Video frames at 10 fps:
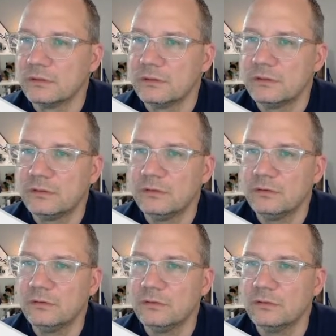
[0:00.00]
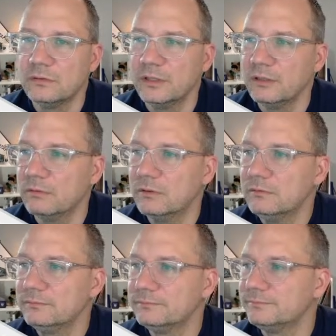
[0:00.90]
to label.
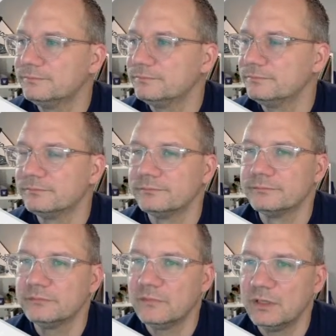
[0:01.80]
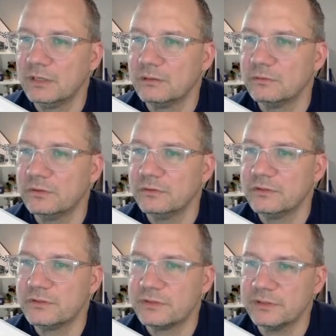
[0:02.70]
And we'll do it
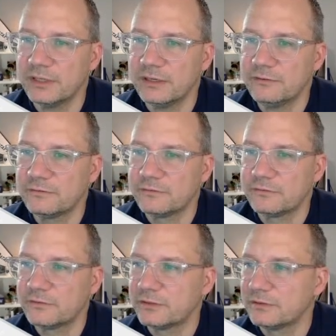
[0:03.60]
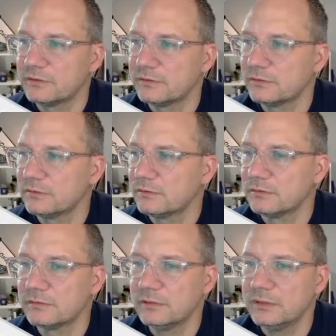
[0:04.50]
to the left
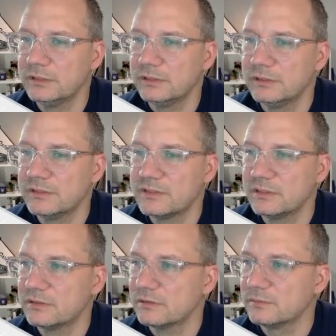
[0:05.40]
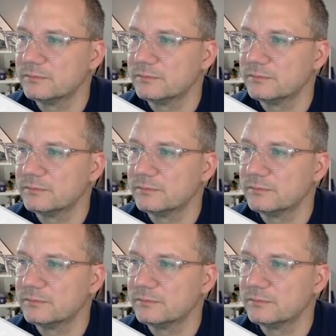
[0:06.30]
and the center.